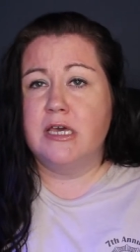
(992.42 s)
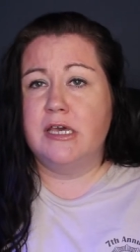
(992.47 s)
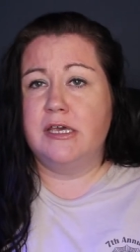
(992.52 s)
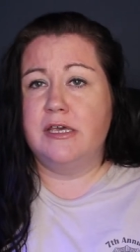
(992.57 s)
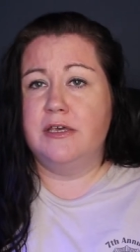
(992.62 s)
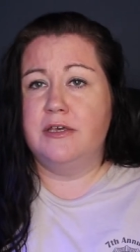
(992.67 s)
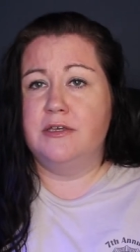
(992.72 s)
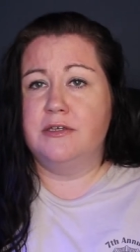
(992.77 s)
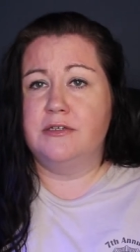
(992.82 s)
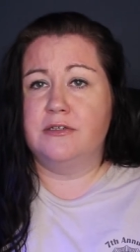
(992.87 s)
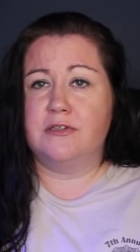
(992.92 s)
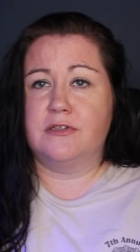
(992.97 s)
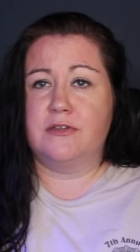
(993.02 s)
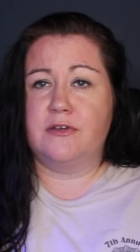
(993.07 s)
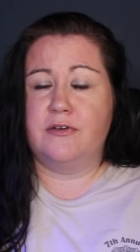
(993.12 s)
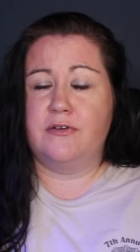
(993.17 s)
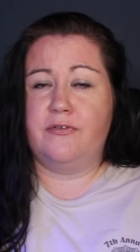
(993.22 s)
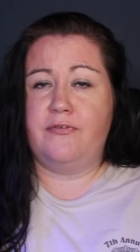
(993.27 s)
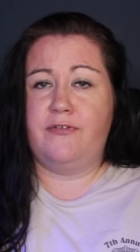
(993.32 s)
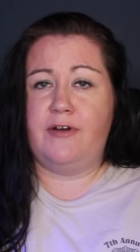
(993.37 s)
is
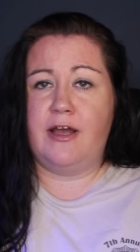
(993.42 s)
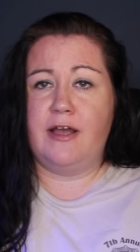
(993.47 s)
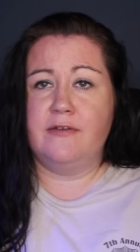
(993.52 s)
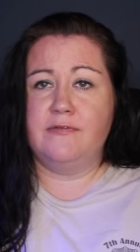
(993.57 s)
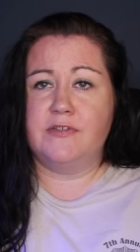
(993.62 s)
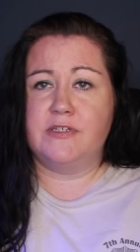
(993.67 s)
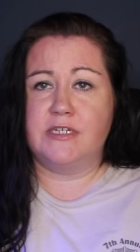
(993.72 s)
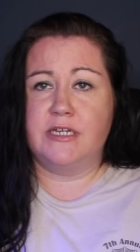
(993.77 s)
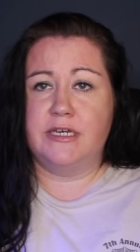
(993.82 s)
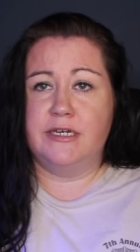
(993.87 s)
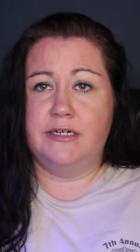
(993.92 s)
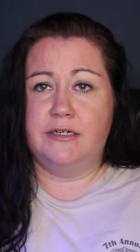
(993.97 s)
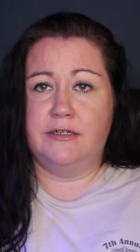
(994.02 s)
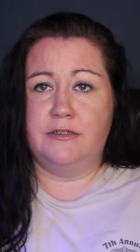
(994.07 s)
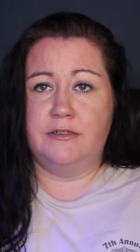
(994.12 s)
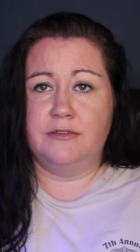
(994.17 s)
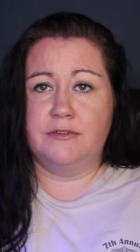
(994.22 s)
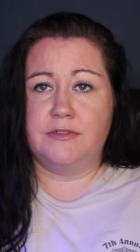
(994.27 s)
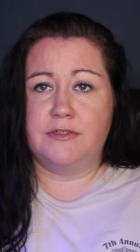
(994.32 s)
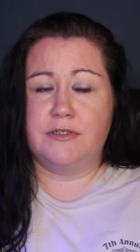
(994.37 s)
5
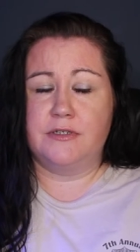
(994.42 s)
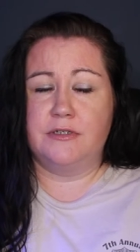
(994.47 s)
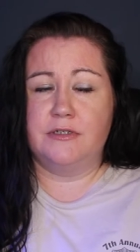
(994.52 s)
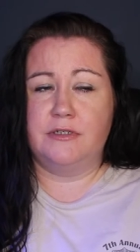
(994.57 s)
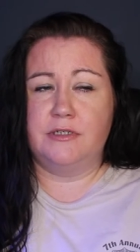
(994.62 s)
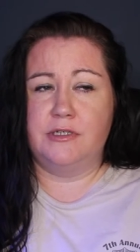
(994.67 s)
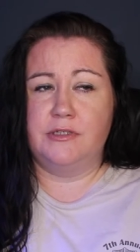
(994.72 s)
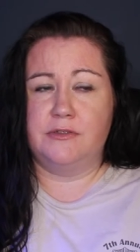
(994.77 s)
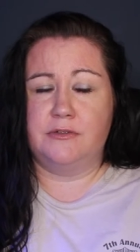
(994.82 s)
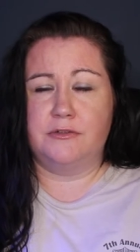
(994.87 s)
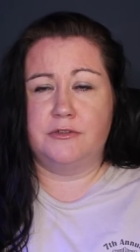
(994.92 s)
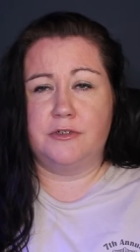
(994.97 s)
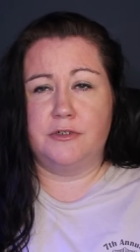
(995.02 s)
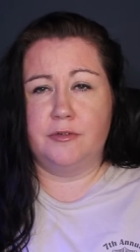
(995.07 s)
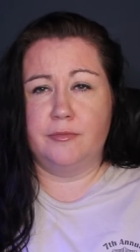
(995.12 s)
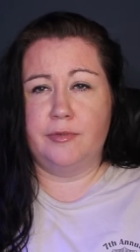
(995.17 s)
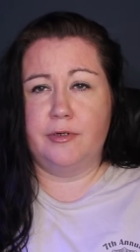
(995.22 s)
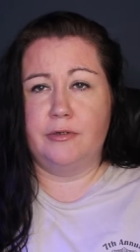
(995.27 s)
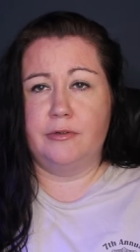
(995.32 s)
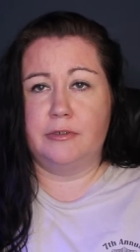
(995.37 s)
snails, either
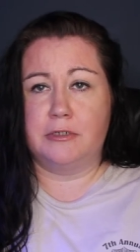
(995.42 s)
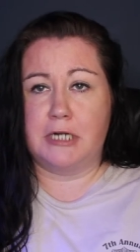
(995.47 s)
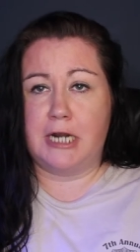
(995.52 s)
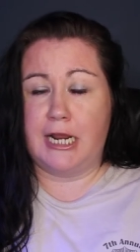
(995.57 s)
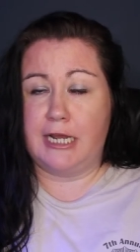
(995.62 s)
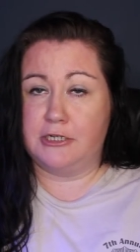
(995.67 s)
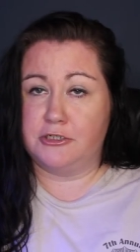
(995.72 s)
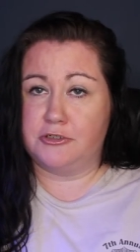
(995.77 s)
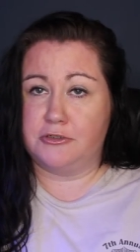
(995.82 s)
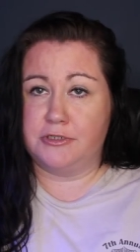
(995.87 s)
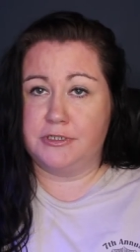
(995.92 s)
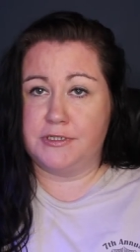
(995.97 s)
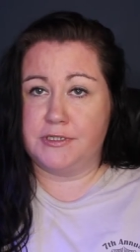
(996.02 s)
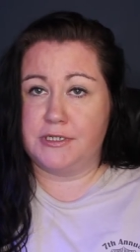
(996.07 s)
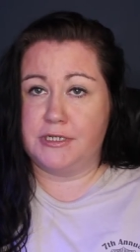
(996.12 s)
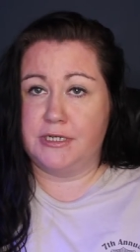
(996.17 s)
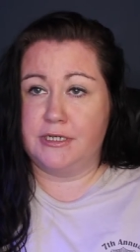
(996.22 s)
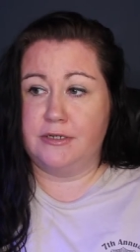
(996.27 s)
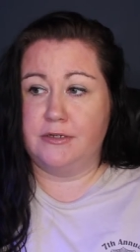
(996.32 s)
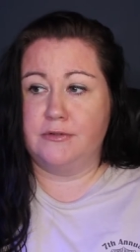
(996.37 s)
turbo or astrea
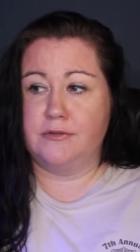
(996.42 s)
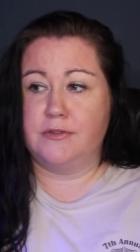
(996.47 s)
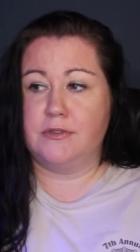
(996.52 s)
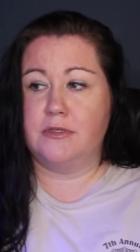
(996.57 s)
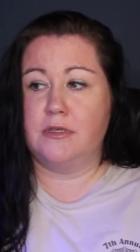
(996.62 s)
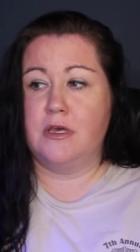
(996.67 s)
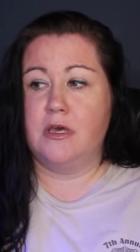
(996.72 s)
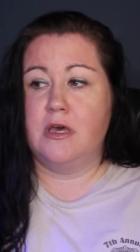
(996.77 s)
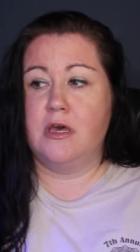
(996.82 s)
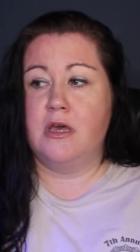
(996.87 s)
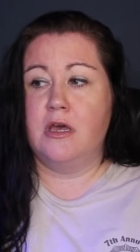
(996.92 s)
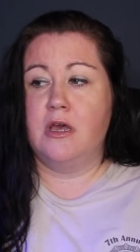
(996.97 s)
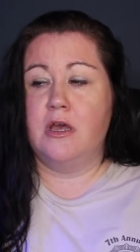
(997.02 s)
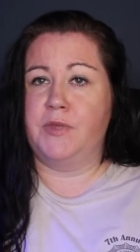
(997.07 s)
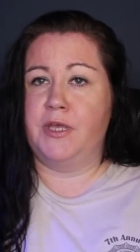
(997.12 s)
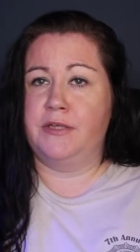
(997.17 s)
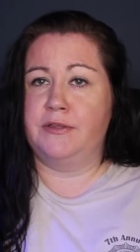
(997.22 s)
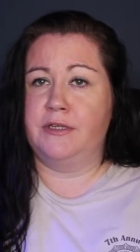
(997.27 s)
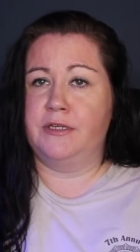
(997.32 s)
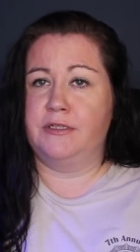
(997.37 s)
snails,
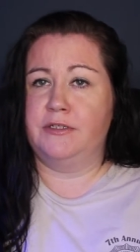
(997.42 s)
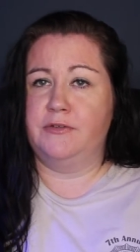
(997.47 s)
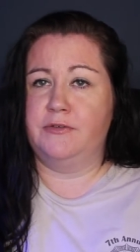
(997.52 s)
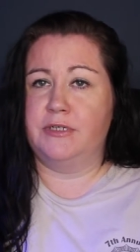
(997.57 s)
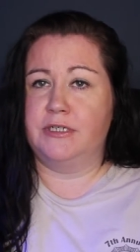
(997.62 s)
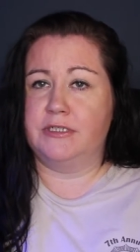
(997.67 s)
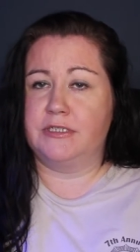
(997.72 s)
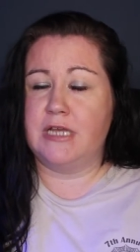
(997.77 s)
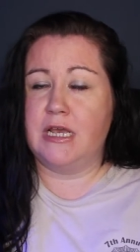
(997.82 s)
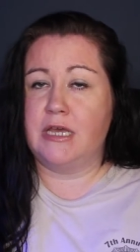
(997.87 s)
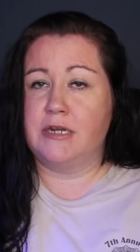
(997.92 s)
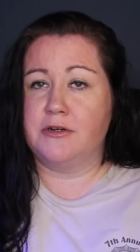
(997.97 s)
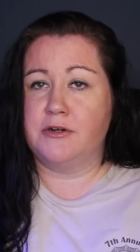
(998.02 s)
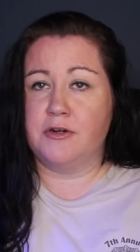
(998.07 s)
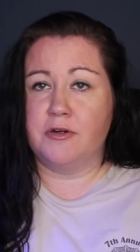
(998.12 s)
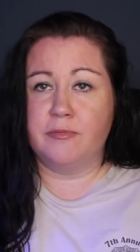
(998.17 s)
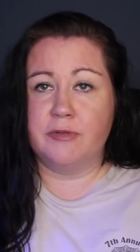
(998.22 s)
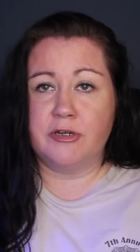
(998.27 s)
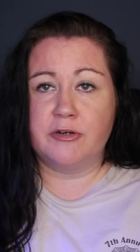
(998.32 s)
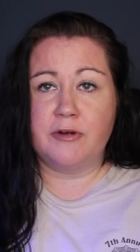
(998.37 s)
and then you get 10
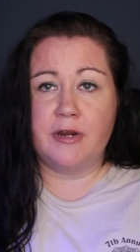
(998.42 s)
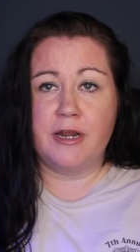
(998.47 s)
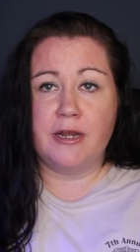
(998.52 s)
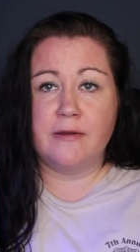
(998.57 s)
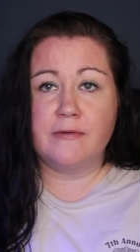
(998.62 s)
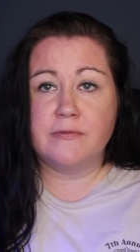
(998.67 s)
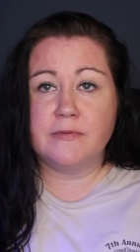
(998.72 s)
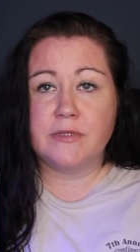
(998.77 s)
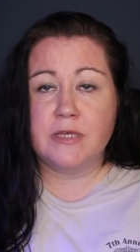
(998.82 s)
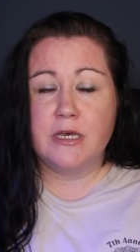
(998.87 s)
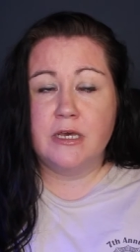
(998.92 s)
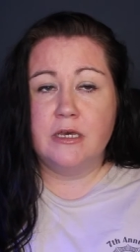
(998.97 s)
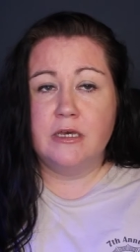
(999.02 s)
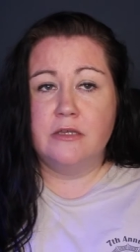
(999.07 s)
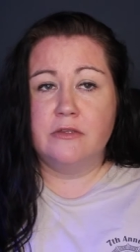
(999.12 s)
hermit crabs.